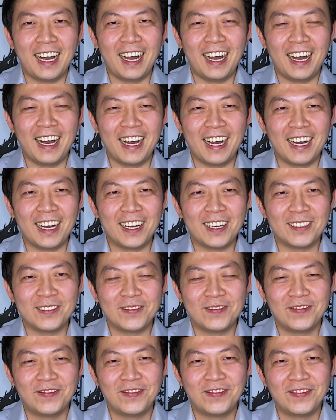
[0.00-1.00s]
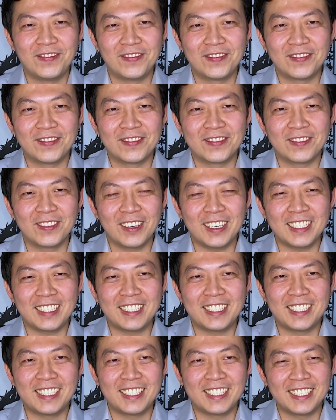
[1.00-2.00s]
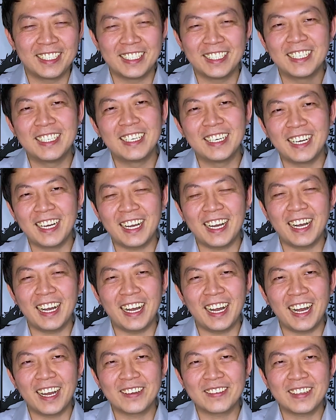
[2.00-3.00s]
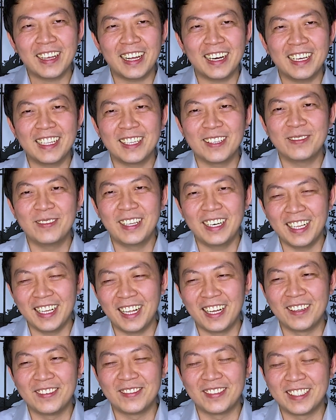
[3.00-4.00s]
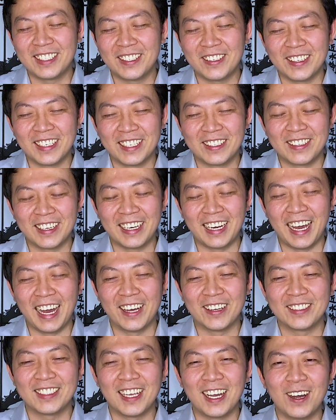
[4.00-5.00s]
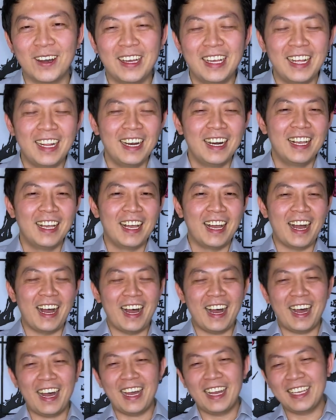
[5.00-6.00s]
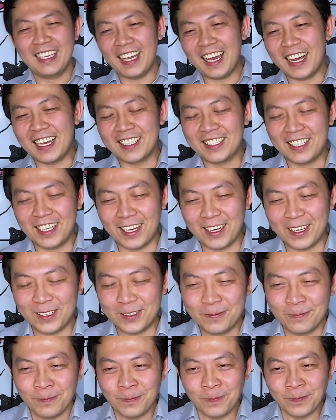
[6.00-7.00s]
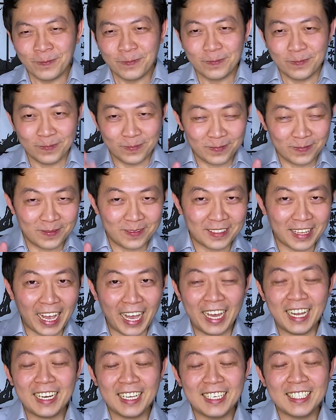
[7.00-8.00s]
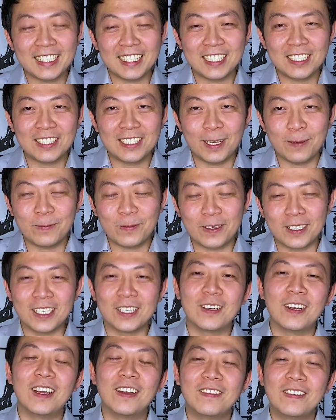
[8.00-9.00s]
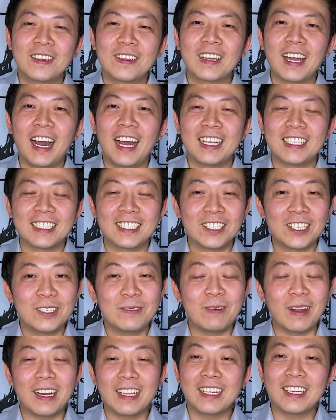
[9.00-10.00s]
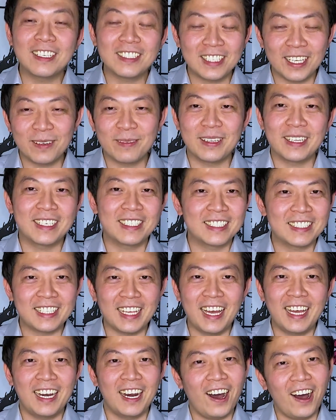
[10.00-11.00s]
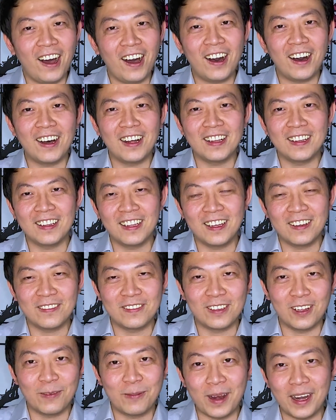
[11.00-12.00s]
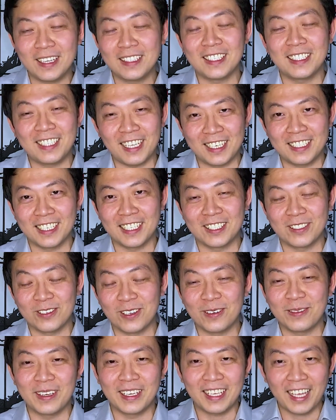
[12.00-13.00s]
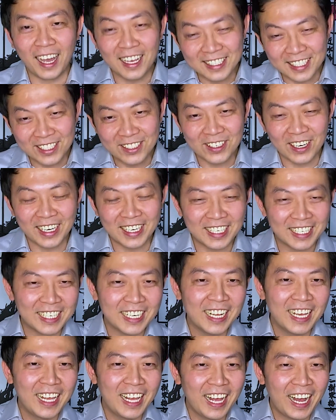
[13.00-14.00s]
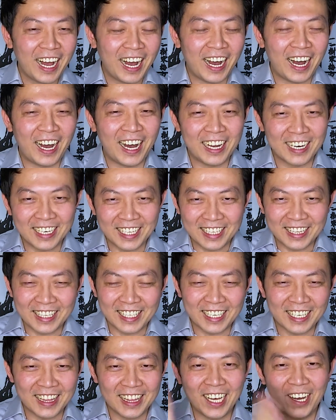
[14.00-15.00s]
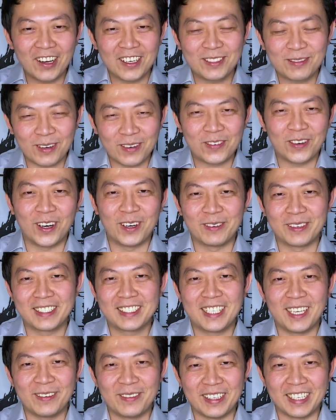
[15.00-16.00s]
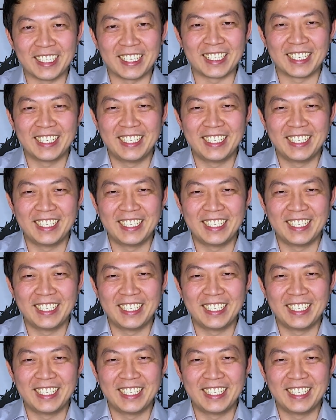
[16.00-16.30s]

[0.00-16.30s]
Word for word: um, which uh, I'm kind of in the middle of between right now. So, uh, yeah, so that is a tip for you. If you guys are doing better than your siblings, then all of your parents' attentions will be concentrated on the lowest performing sibling.